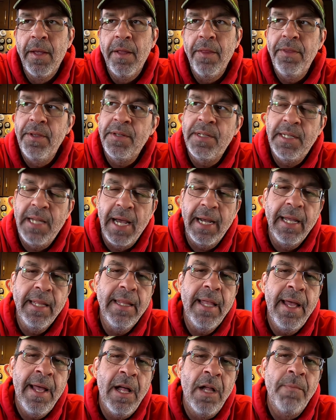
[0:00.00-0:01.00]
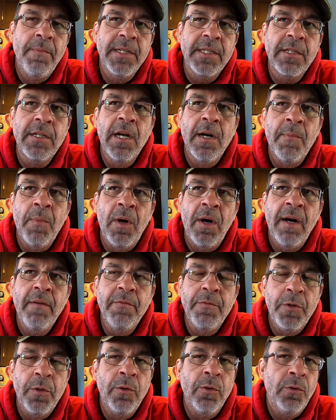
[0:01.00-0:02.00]
the second the helmets come
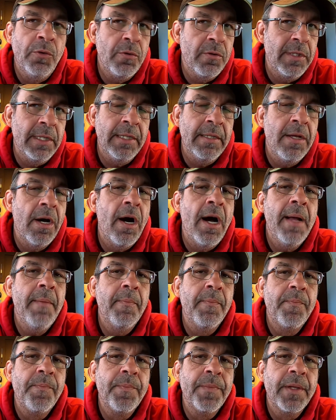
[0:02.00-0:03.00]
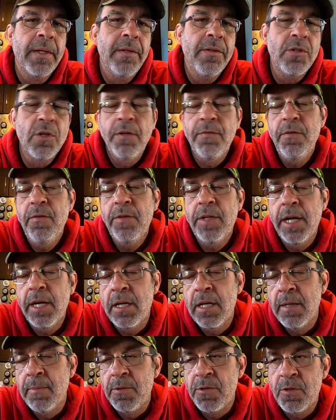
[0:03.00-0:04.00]
off, you're losing time. So if you got a
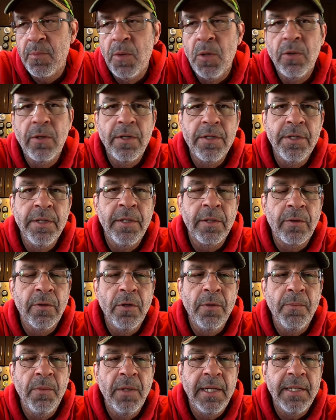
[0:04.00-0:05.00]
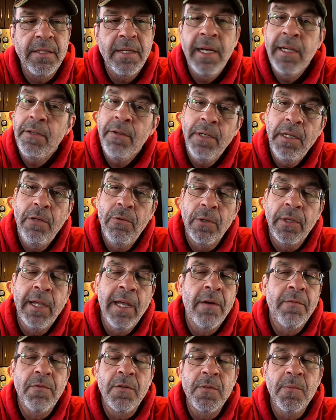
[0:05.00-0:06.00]
couple smokers in the group, let's say, you need to
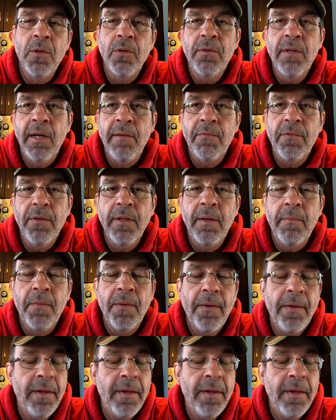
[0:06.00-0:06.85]
account for smoke time for them.